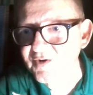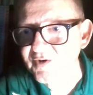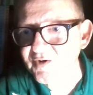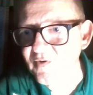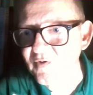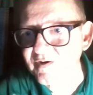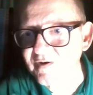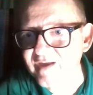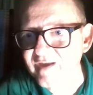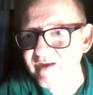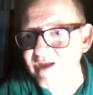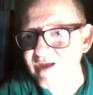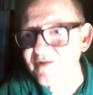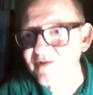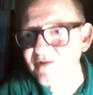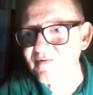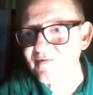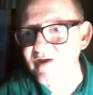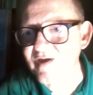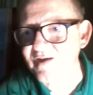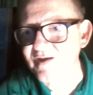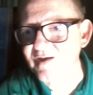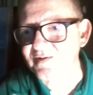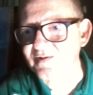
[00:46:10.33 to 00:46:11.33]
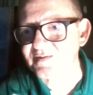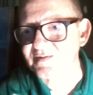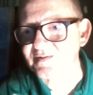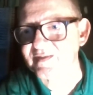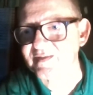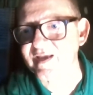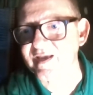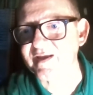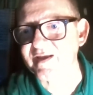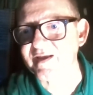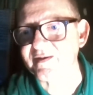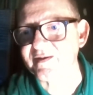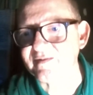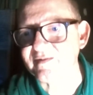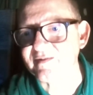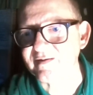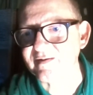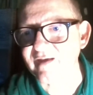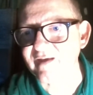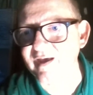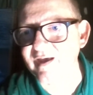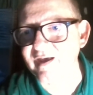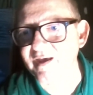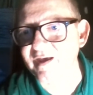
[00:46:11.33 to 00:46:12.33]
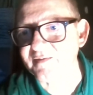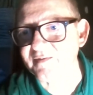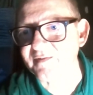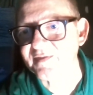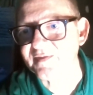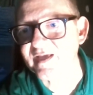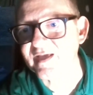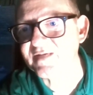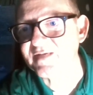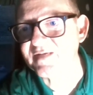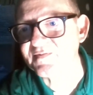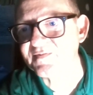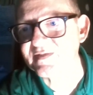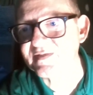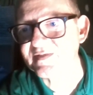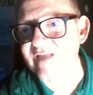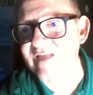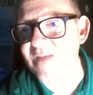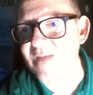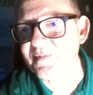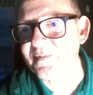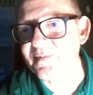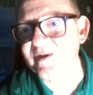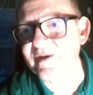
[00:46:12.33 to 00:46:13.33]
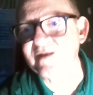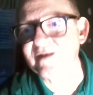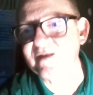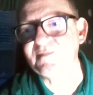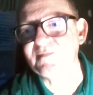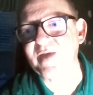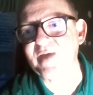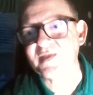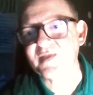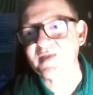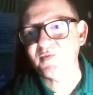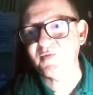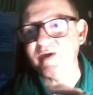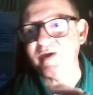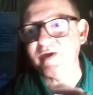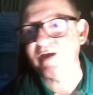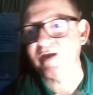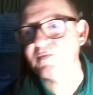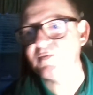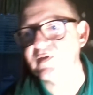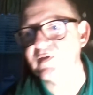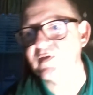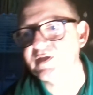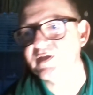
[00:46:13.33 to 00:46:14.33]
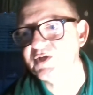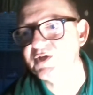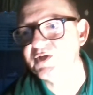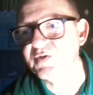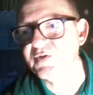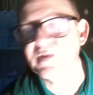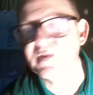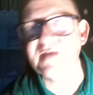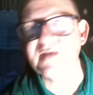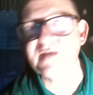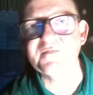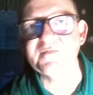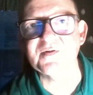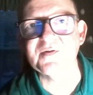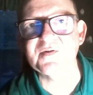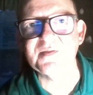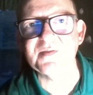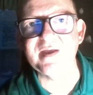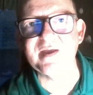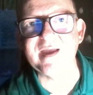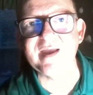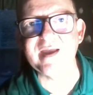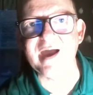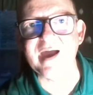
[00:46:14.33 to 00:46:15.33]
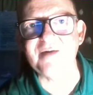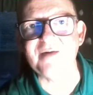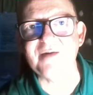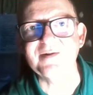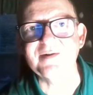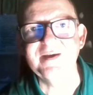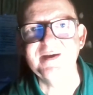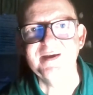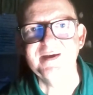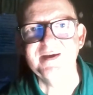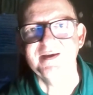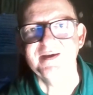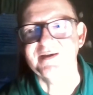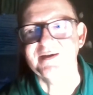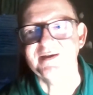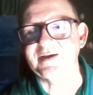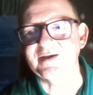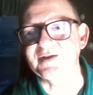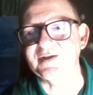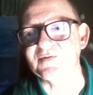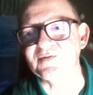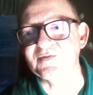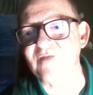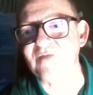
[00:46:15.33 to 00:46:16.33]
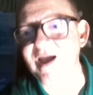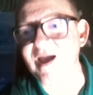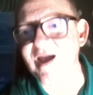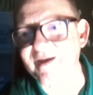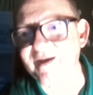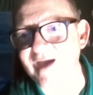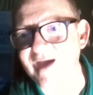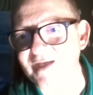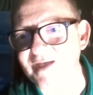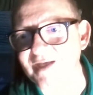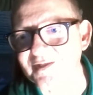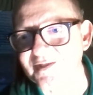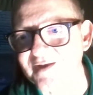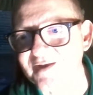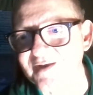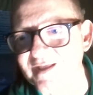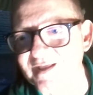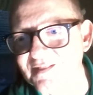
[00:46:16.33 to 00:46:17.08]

Corn County Rails. Hey, thanks for stopping in. By the way, I really do love your layout. The Rock Island, I